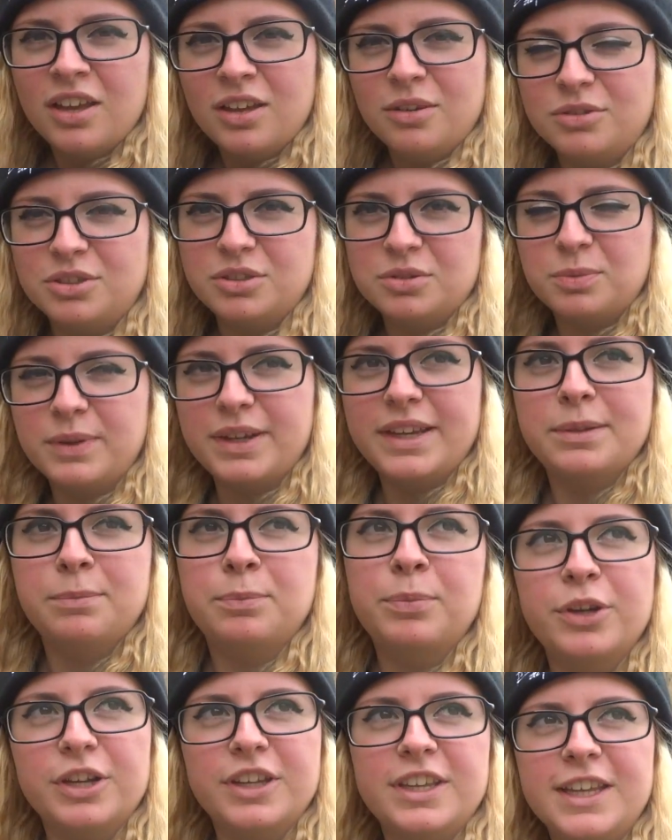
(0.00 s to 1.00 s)
which is weird.
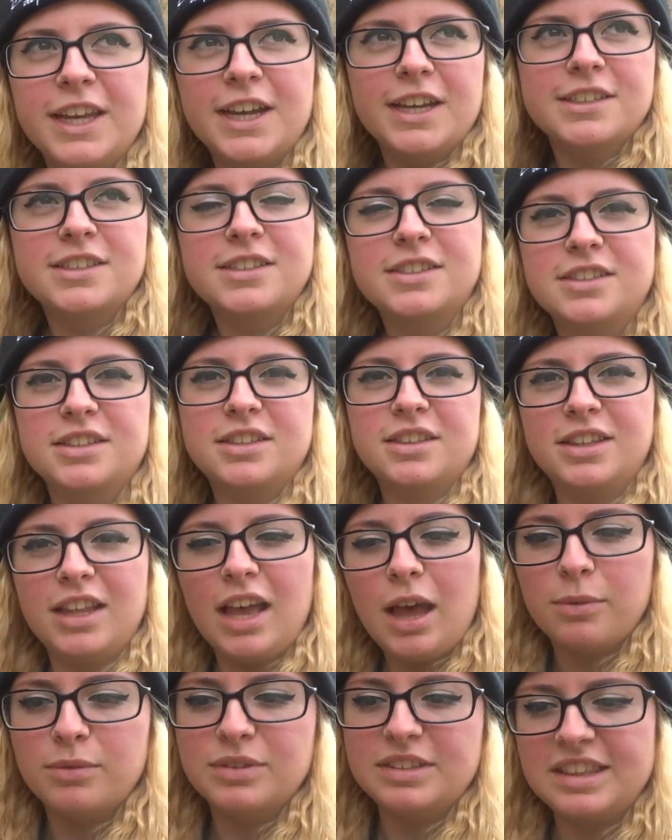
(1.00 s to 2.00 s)
But yes,
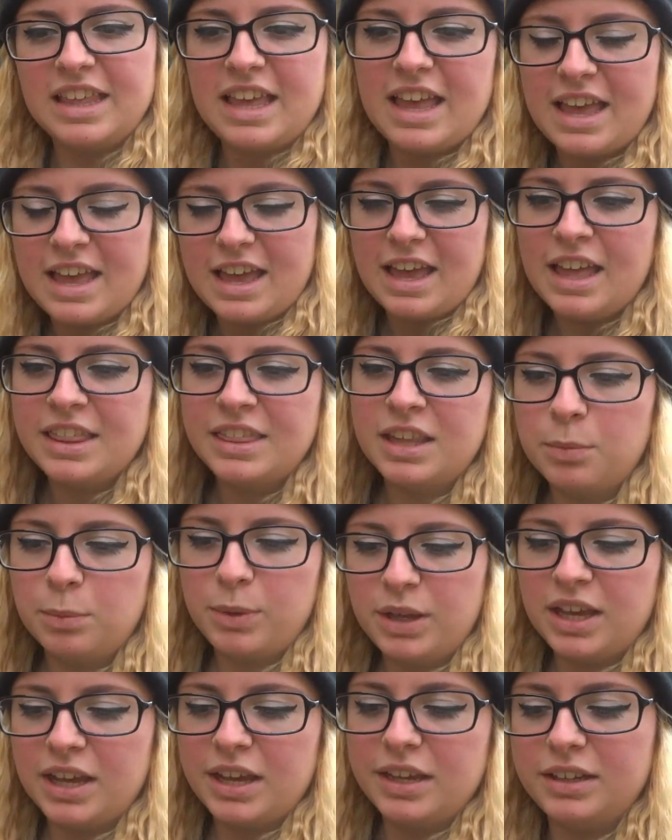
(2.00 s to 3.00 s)
that was there, and then
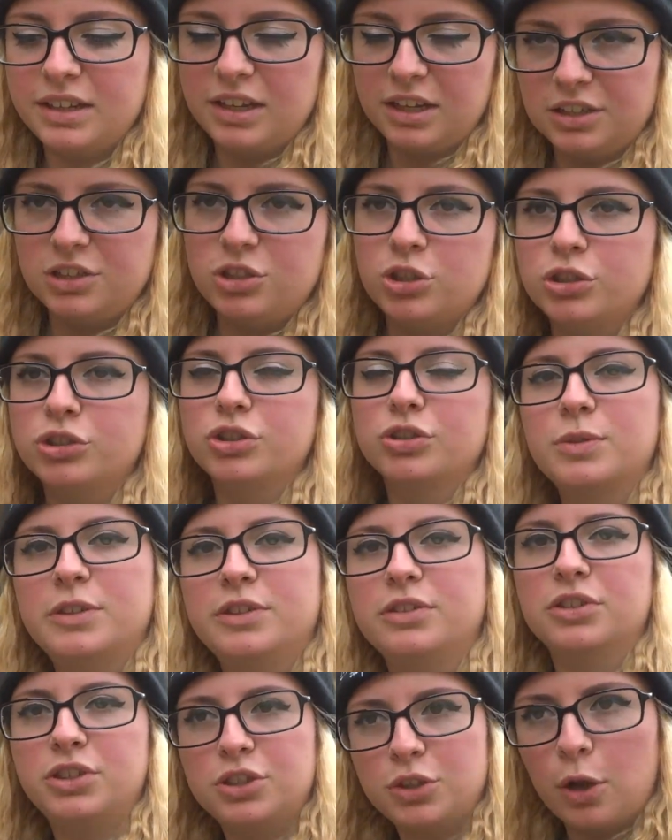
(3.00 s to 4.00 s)
we had lunch and just
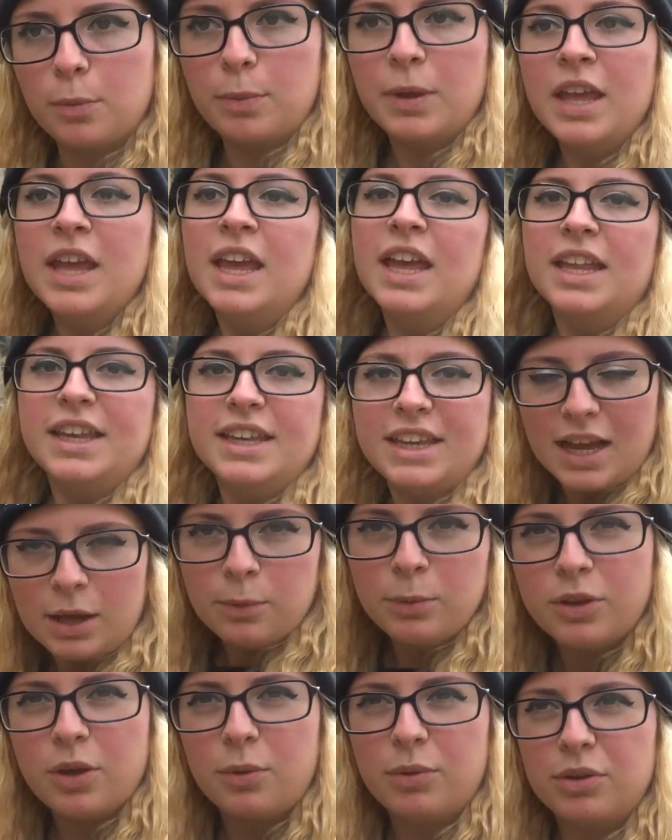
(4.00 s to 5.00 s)
went to the shop.
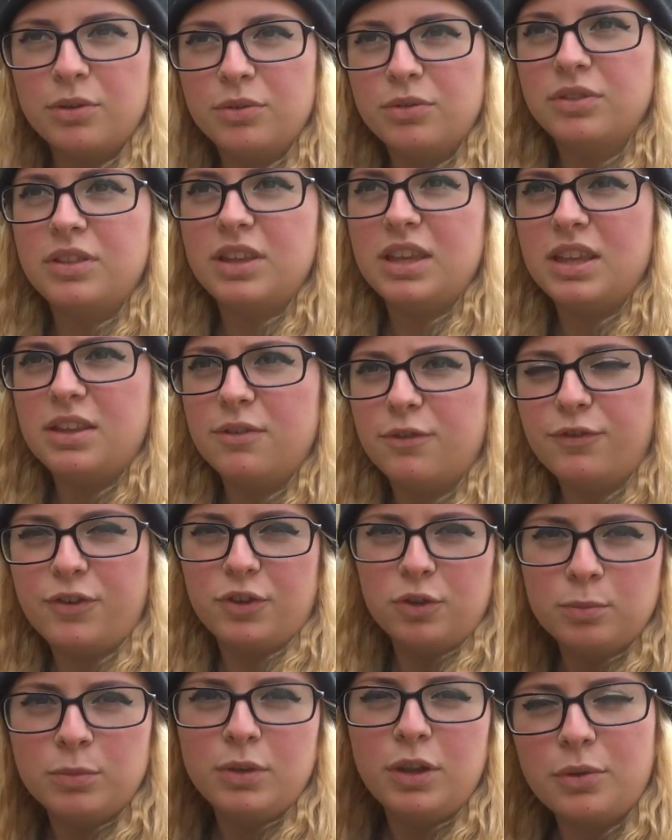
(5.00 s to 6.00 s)
Now we're going on the
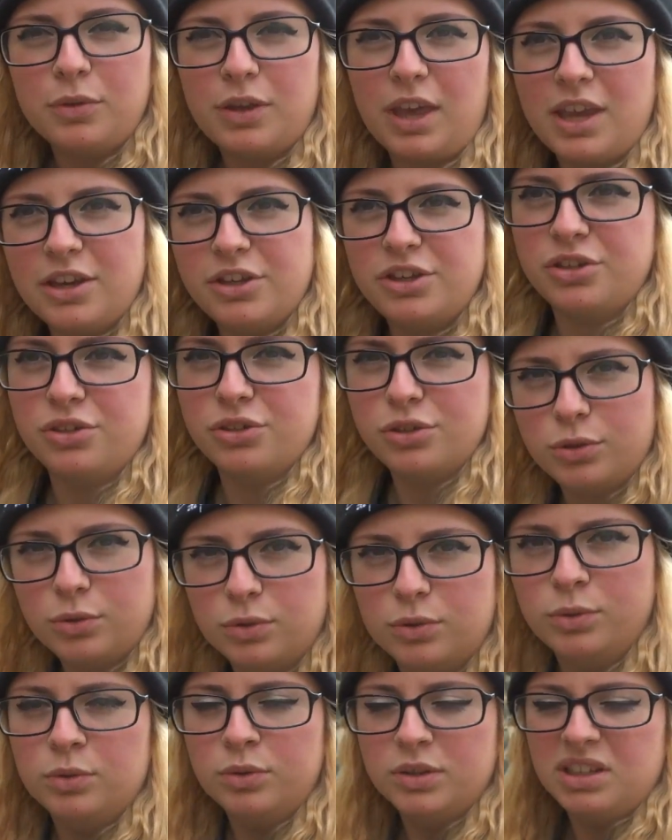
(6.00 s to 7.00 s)
film location
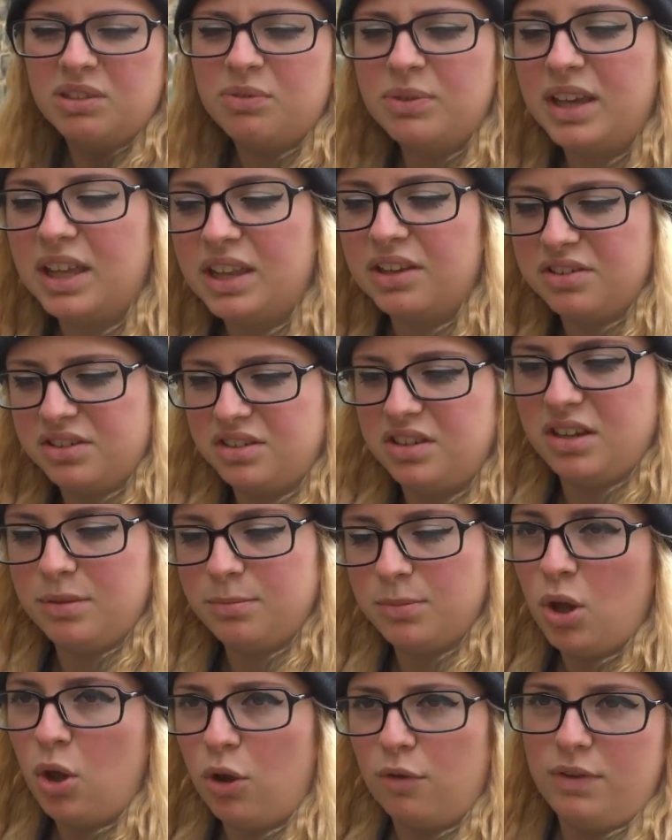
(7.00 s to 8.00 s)
tour, if we get there in
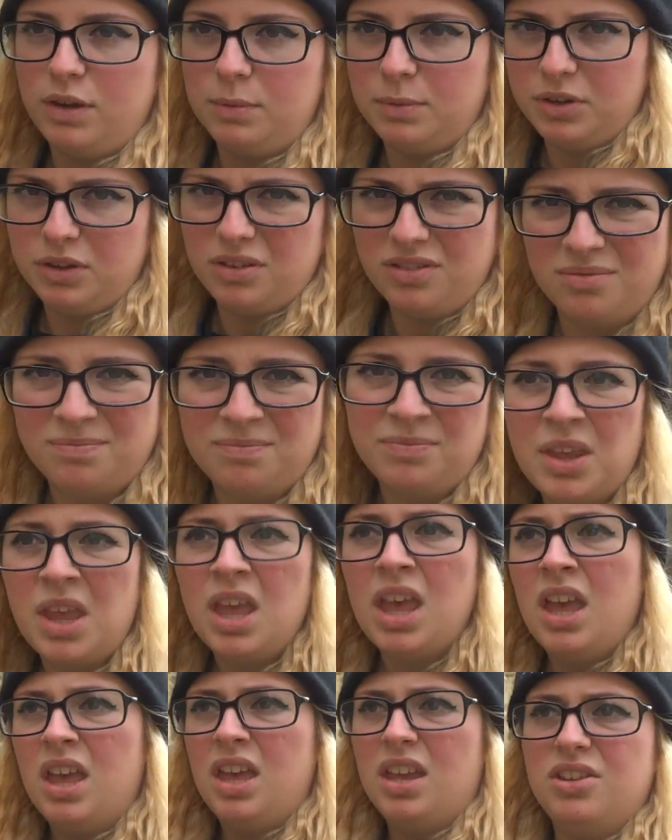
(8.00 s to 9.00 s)
time. Hopefully we do.
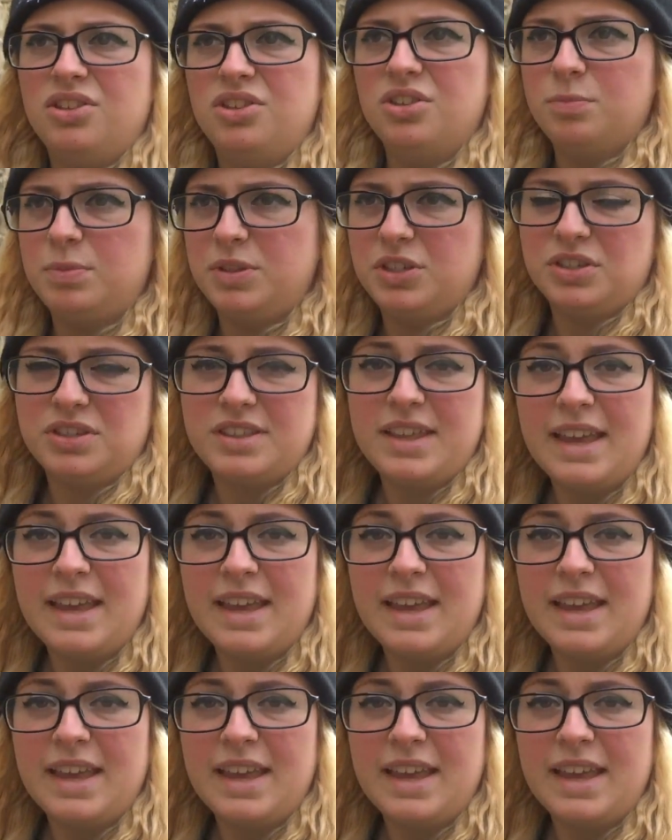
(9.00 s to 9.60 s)
It should be just